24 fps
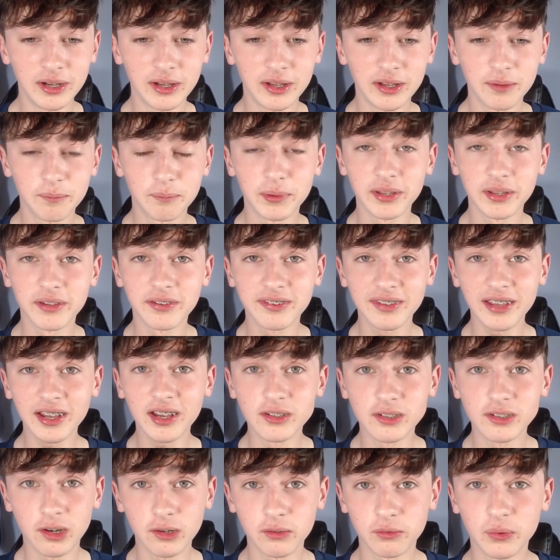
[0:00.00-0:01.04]
But the
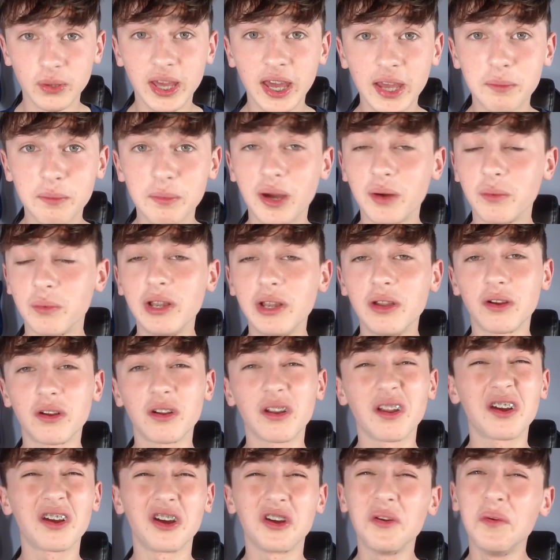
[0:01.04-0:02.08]
second half, we came out and we looked
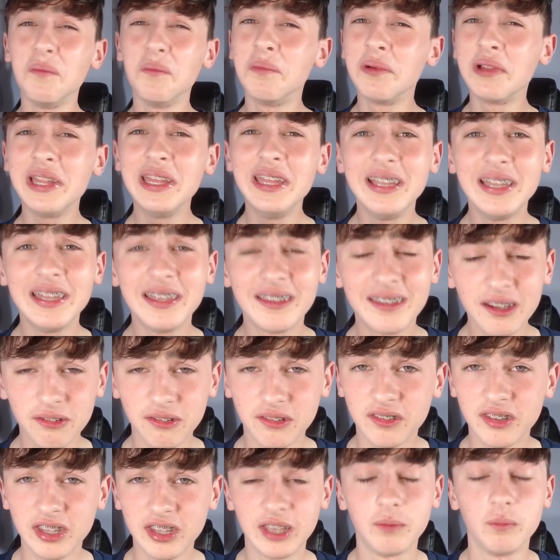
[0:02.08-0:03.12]
like a completely
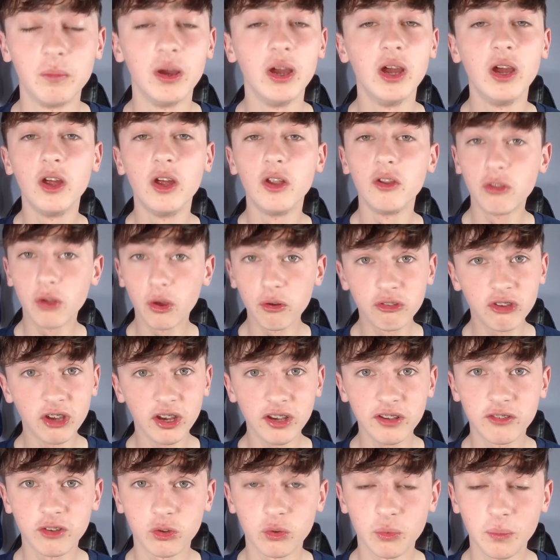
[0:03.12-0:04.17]
different team. No
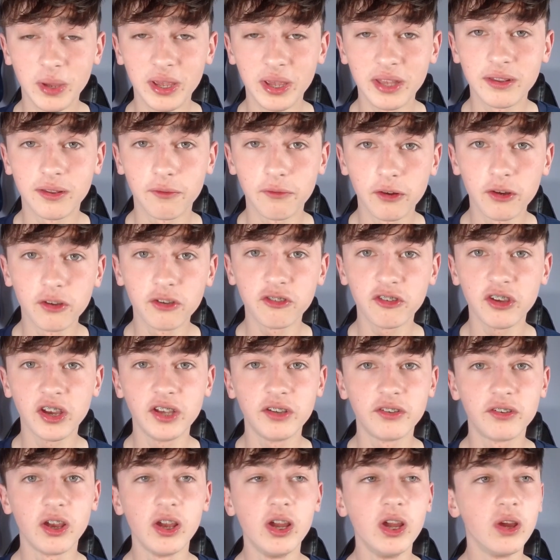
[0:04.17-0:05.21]
changes were made. The first
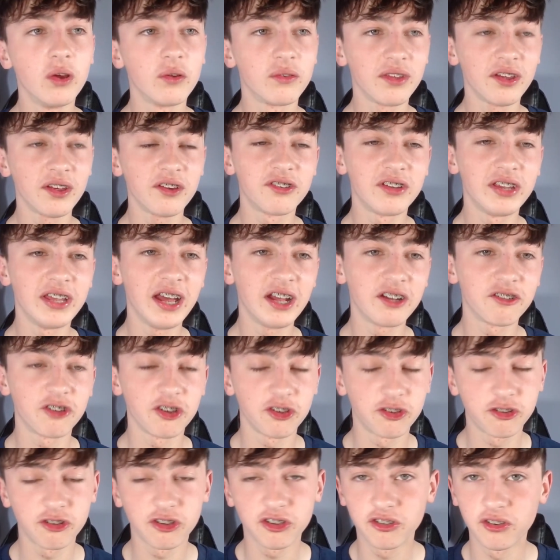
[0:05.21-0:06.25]
change was actually
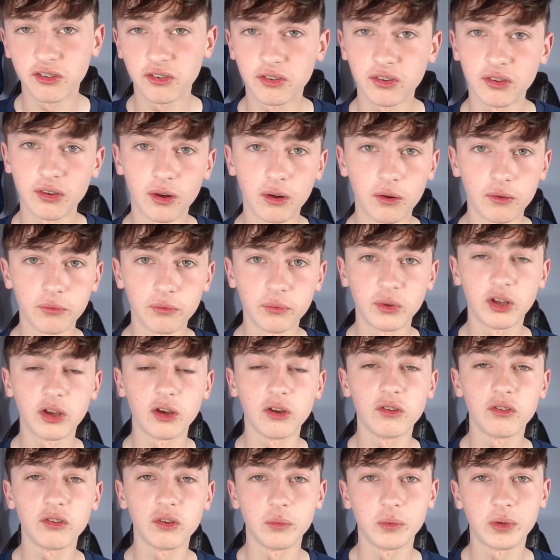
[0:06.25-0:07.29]
Andres Christensen off with
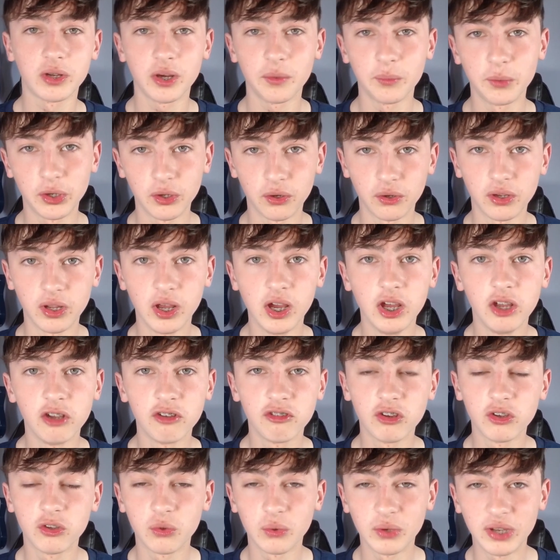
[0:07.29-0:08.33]
Kurt Zuma coming on
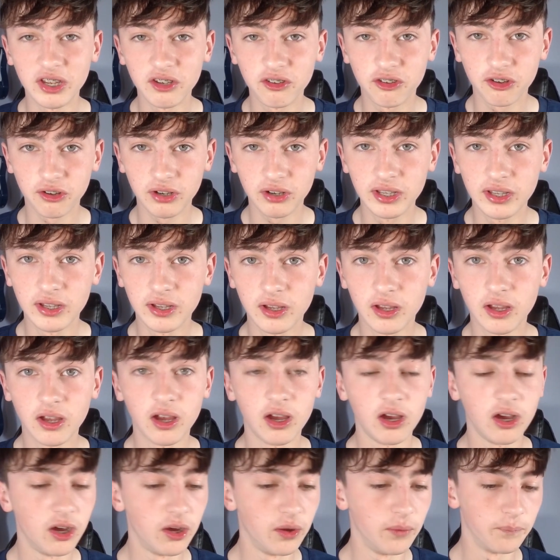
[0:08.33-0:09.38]
due to an injury.
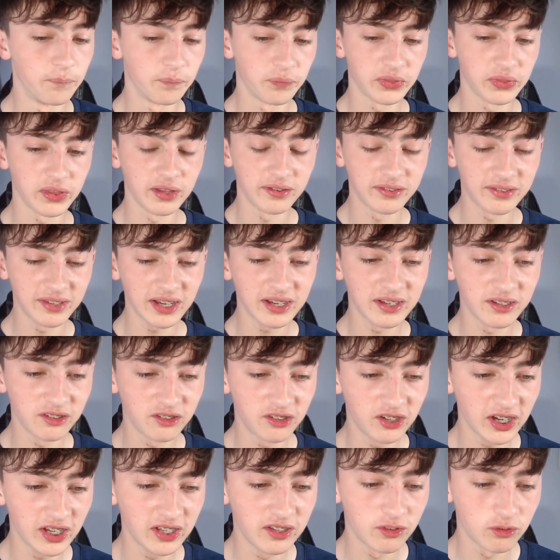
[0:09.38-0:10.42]
The second
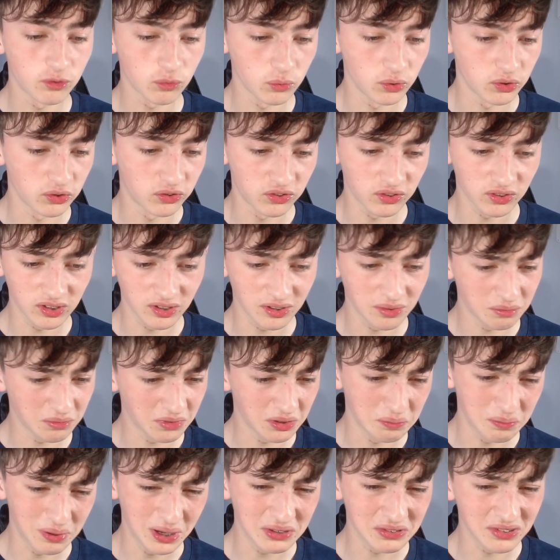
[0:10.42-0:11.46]
change was
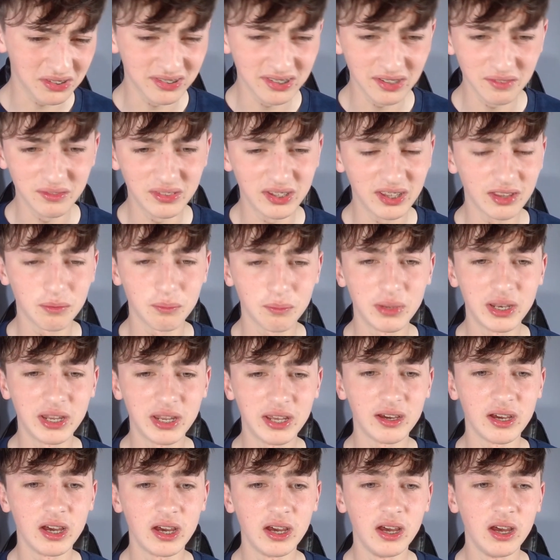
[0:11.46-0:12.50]
about the 70th
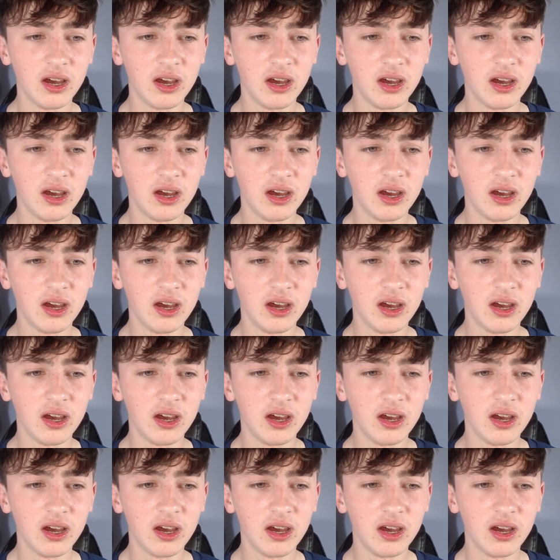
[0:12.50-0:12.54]
minute.